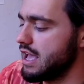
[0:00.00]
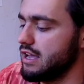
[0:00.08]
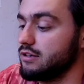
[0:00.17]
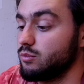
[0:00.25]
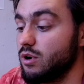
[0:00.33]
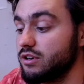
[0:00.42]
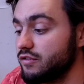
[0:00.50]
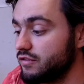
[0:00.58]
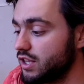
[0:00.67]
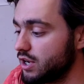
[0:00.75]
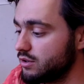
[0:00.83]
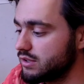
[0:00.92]
And one
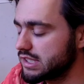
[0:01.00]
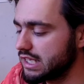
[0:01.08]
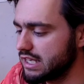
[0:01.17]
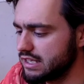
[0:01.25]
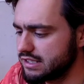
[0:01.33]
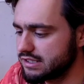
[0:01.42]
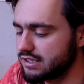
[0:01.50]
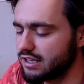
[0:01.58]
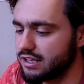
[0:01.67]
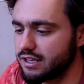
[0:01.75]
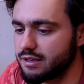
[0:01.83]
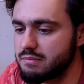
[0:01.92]
of those is
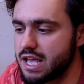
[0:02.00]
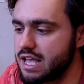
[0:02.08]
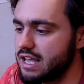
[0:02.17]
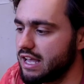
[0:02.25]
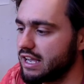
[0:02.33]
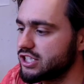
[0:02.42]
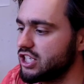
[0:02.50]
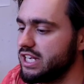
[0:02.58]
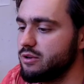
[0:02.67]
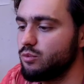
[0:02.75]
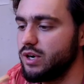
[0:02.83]
actually